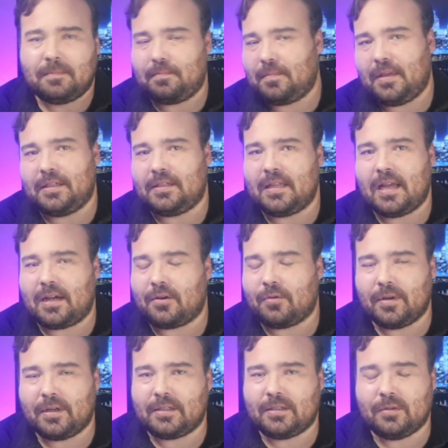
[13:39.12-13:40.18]
is not
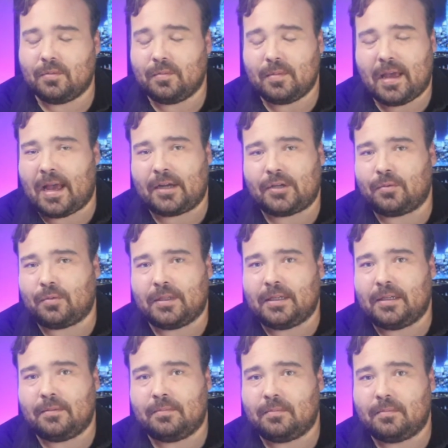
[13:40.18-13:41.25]
going to
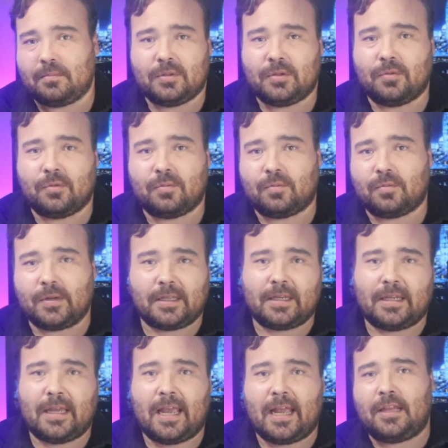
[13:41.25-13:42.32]
actually do
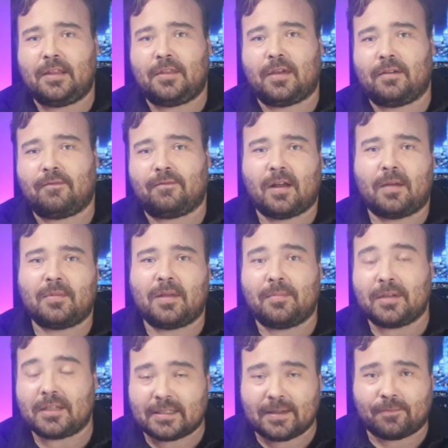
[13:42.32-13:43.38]
really anything from
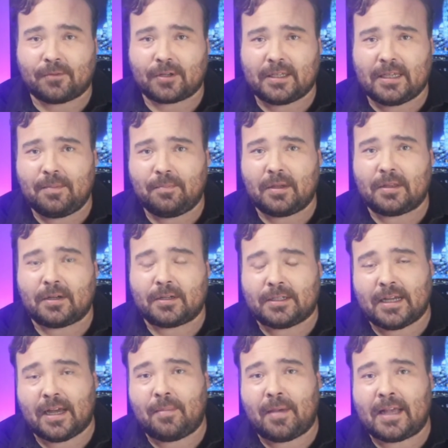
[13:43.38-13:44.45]
them except for keeping their
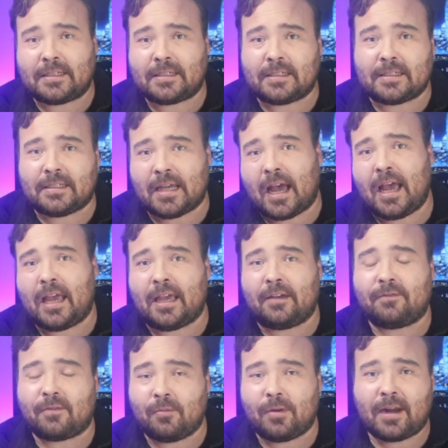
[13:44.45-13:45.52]
dumbasses dying
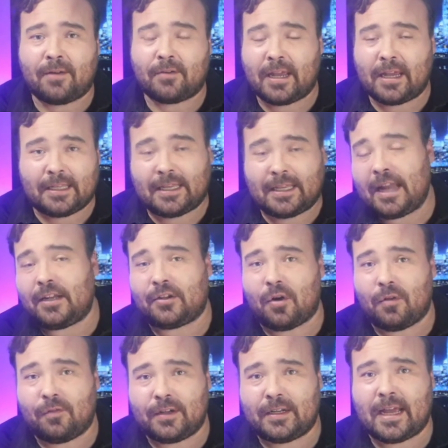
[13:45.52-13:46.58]
from whenever they get
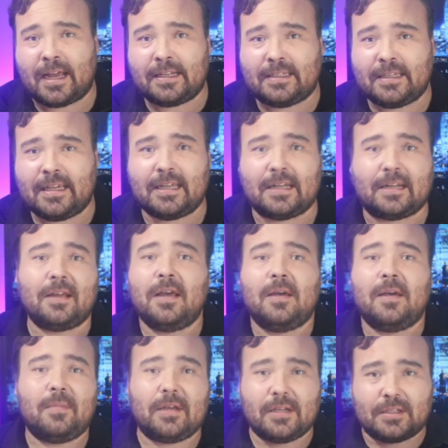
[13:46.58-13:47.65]

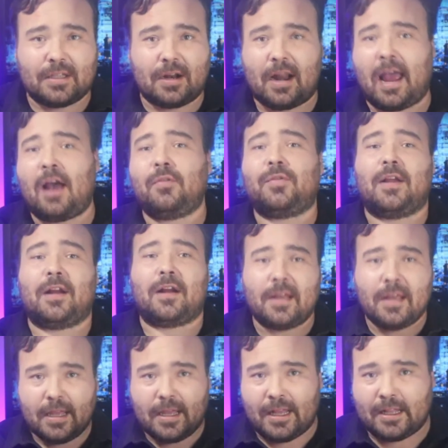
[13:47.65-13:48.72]
COVID-19, because they're out there
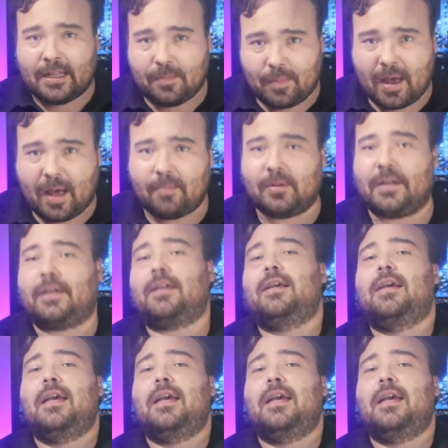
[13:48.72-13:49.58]
in the public,